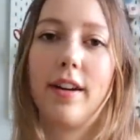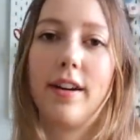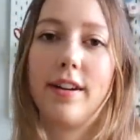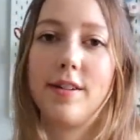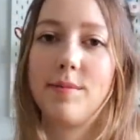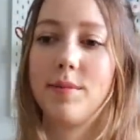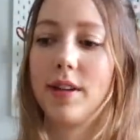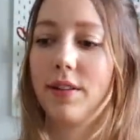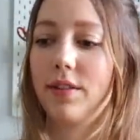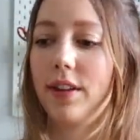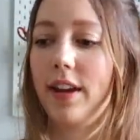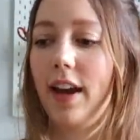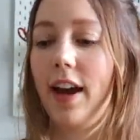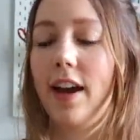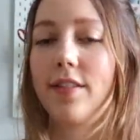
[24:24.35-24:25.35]
Um,
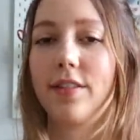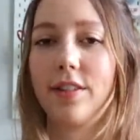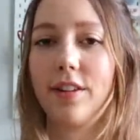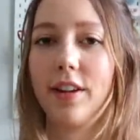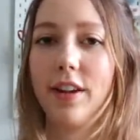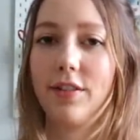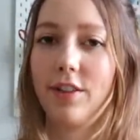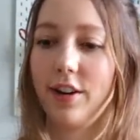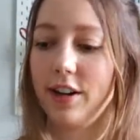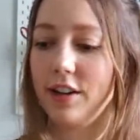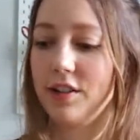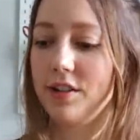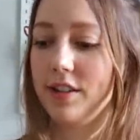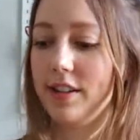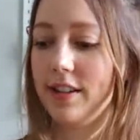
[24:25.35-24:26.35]
definitely have a look if you're
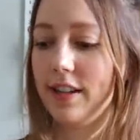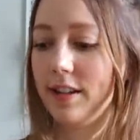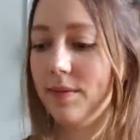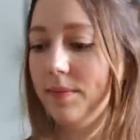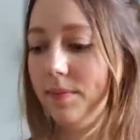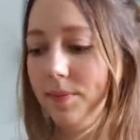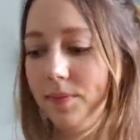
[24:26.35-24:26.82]
interested.